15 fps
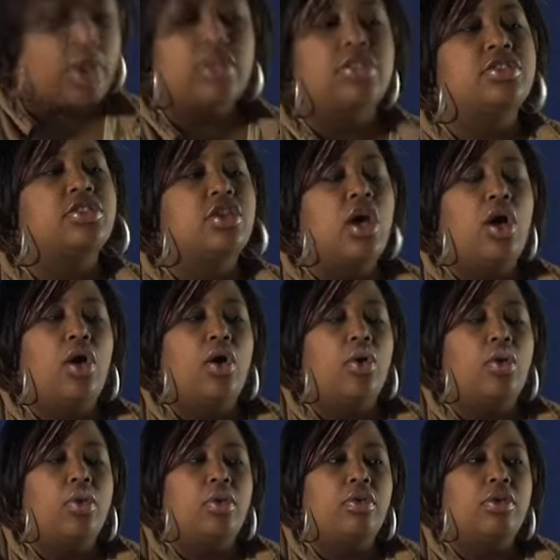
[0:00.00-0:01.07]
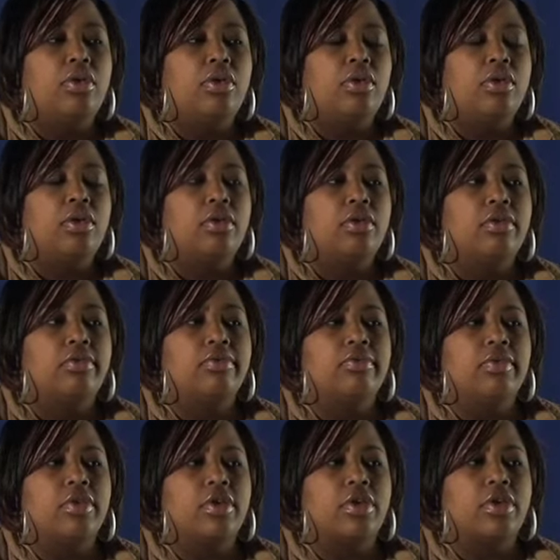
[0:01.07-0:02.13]
So,
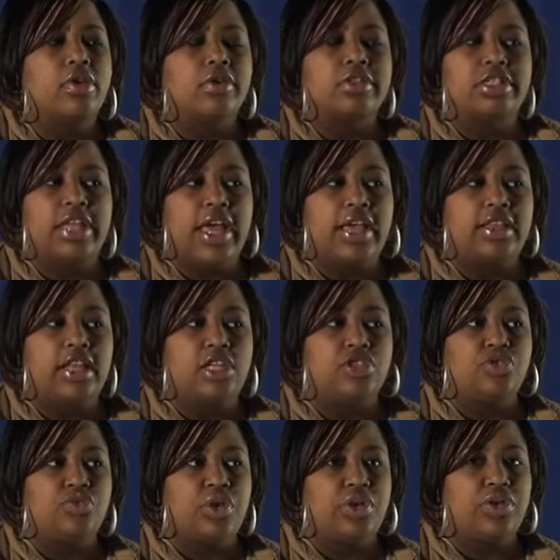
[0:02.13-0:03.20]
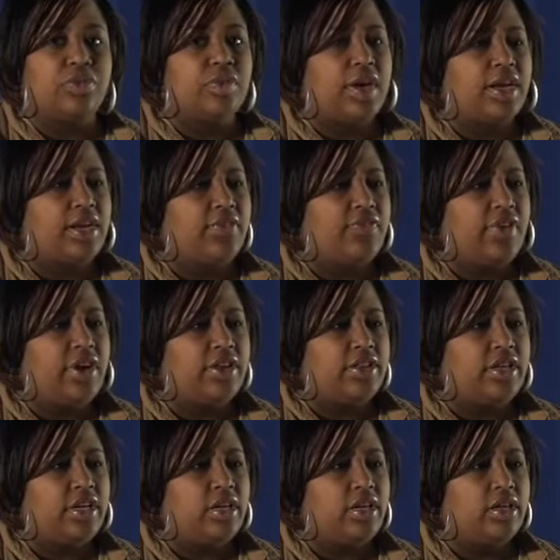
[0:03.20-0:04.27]
you're saying that you weren't graded
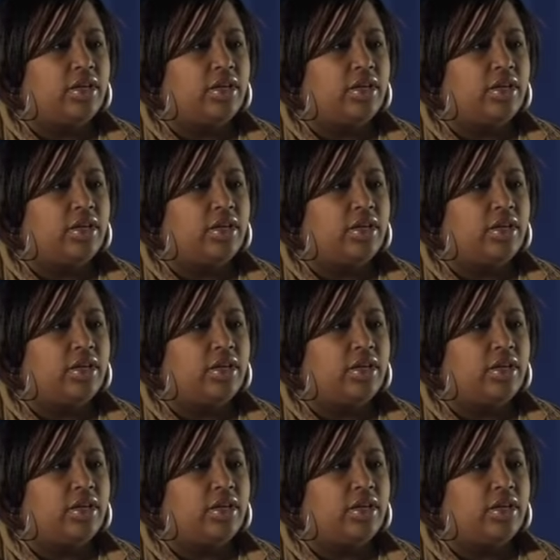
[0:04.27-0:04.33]
fairly?